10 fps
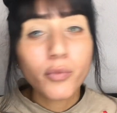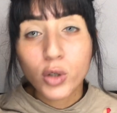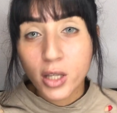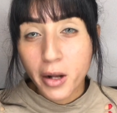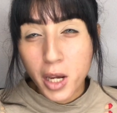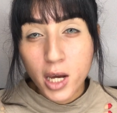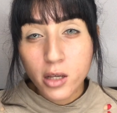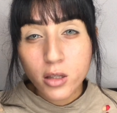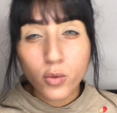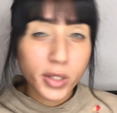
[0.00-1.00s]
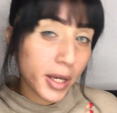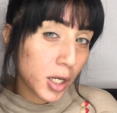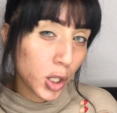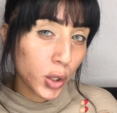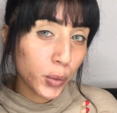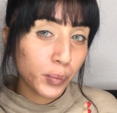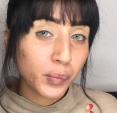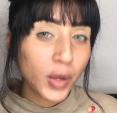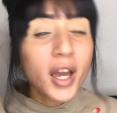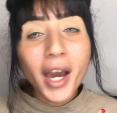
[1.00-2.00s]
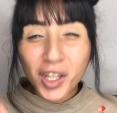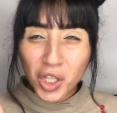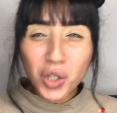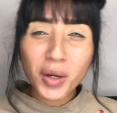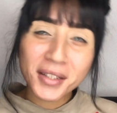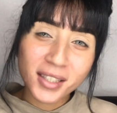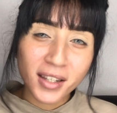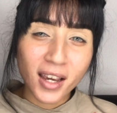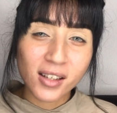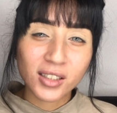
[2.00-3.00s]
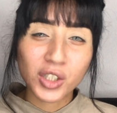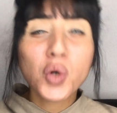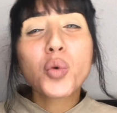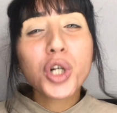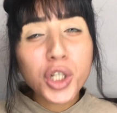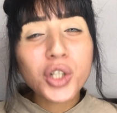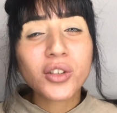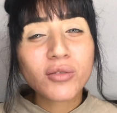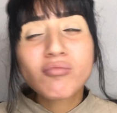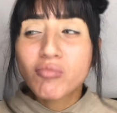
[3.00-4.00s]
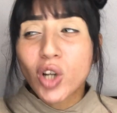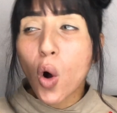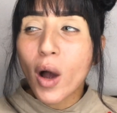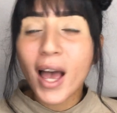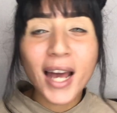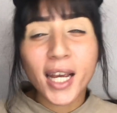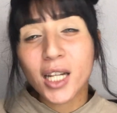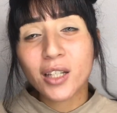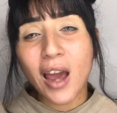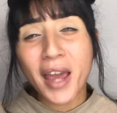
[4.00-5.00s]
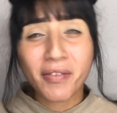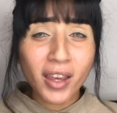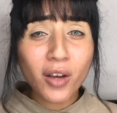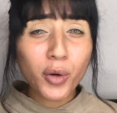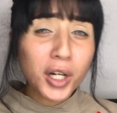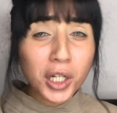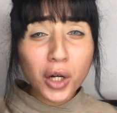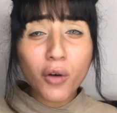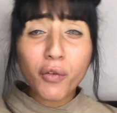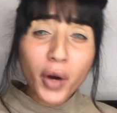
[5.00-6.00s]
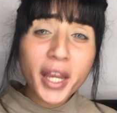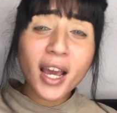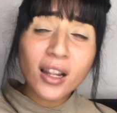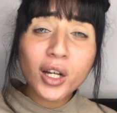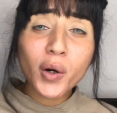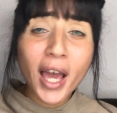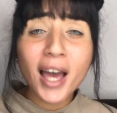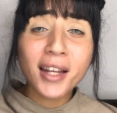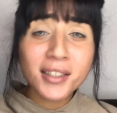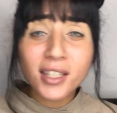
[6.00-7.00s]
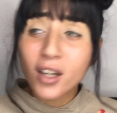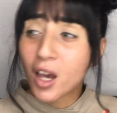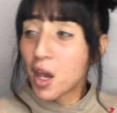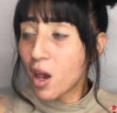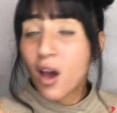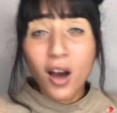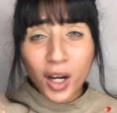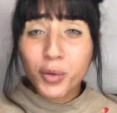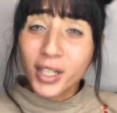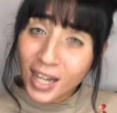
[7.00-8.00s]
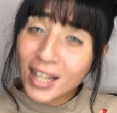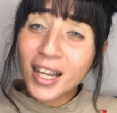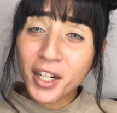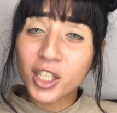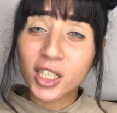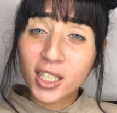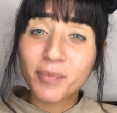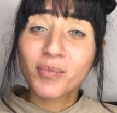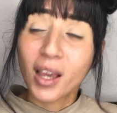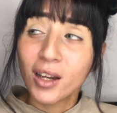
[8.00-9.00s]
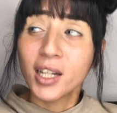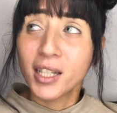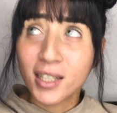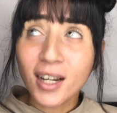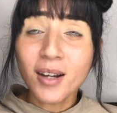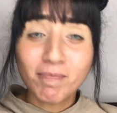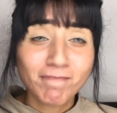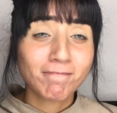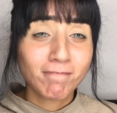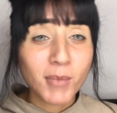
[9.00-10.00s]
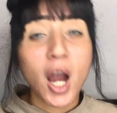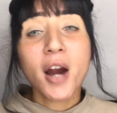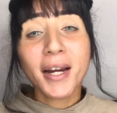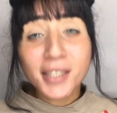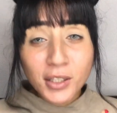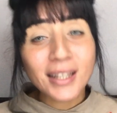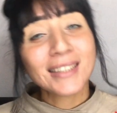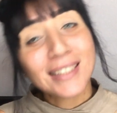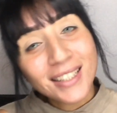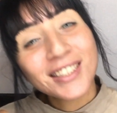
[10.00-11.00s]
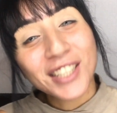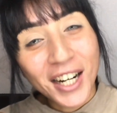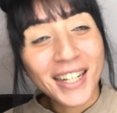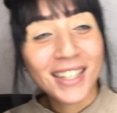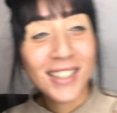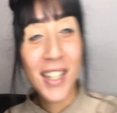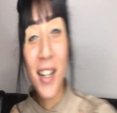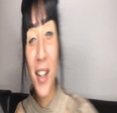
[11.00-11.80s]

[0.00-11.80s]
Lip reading: Was that a yes? Was that a no? I think you guys said yes. So we're gonna go ahead and I think we're gonna go for a yellow and a red eyeliner look. Yep. Alright, so let's get started.